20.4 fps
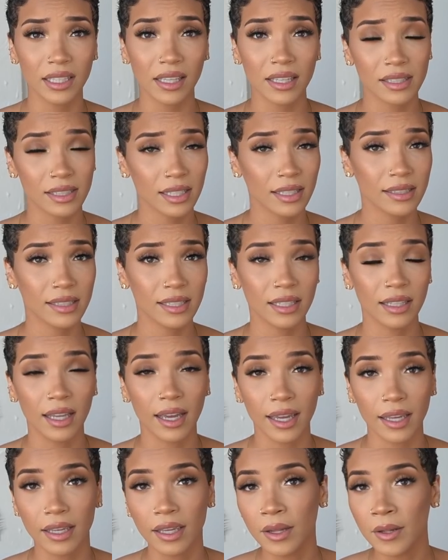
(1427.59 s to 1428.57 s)
easy to
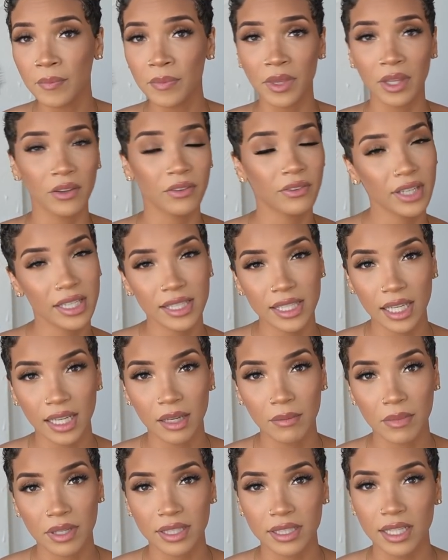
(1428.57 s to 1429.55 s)
like fix
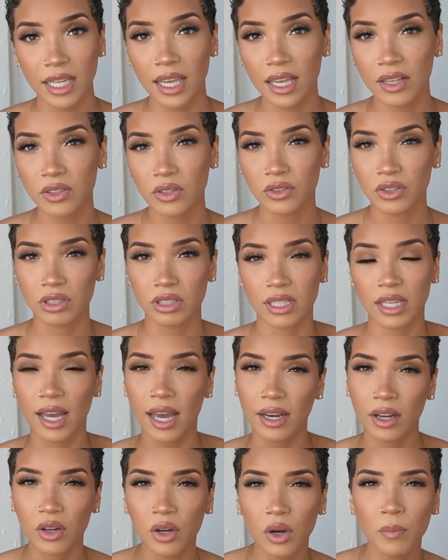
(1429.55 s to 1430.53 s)
any mistakes or just
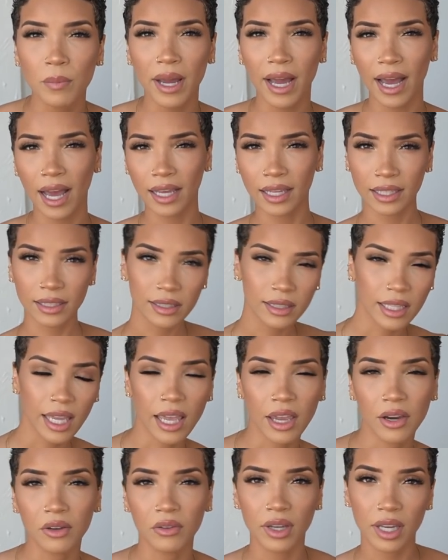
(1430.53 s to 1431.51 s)
kind of go back and
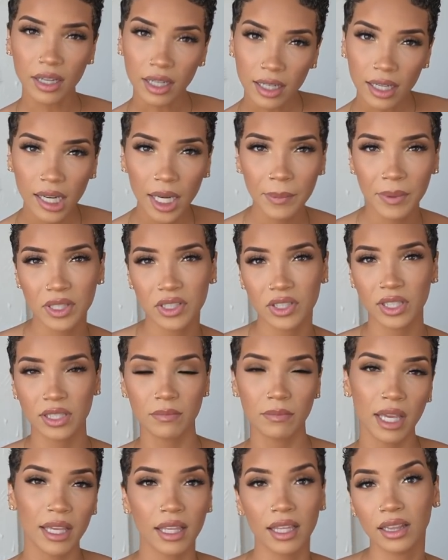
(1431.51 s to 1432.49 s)
layer it up and
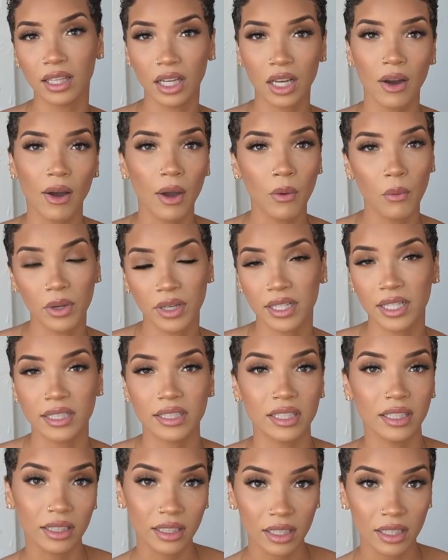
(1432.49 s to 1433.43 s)
just make it look how I wanted it to